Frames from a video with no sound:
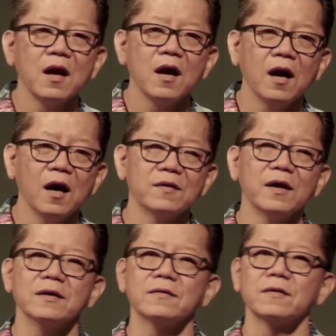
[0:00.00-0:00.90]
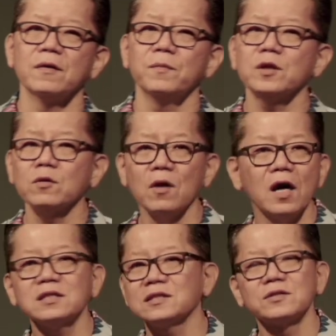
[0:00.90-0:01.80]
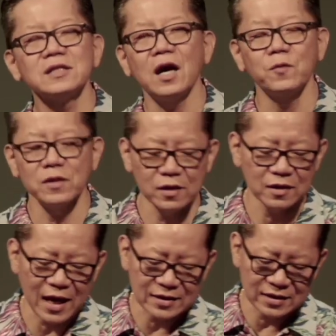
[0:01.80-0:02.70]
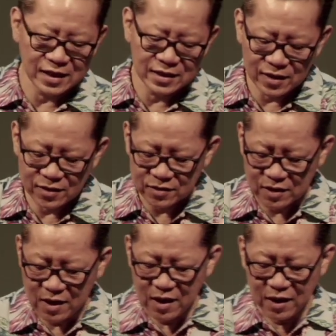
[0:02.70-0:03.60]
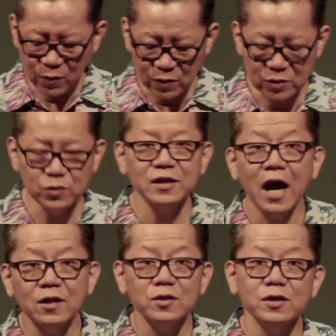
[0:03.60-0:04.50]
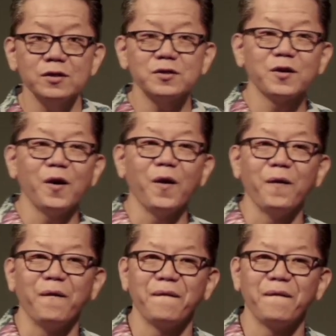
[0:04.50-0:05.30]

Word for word: All right. But the cross is not within the last 10 years. It was 2,000 years ago.